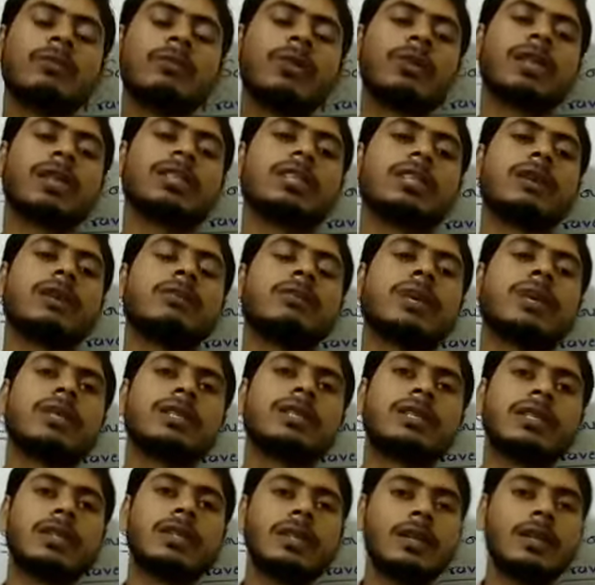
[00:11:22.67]
more
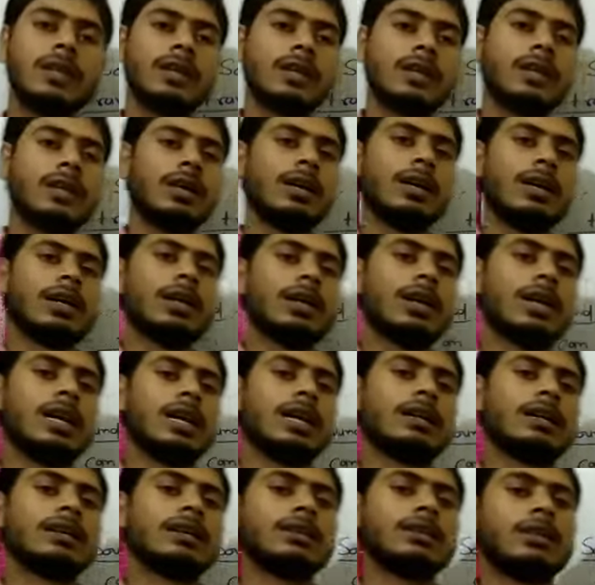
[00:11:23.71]
examples.
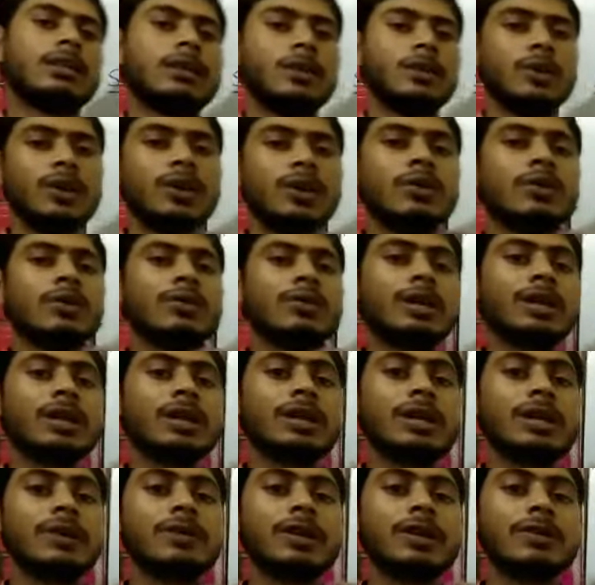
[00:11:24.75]
Do you know the
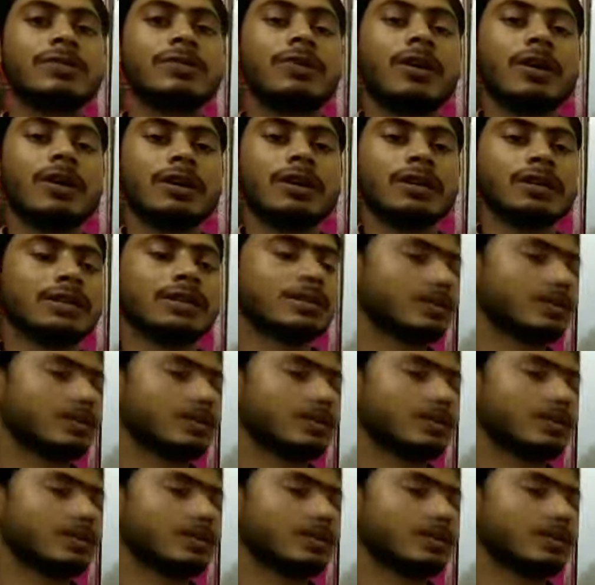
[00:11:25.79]
tuning fork?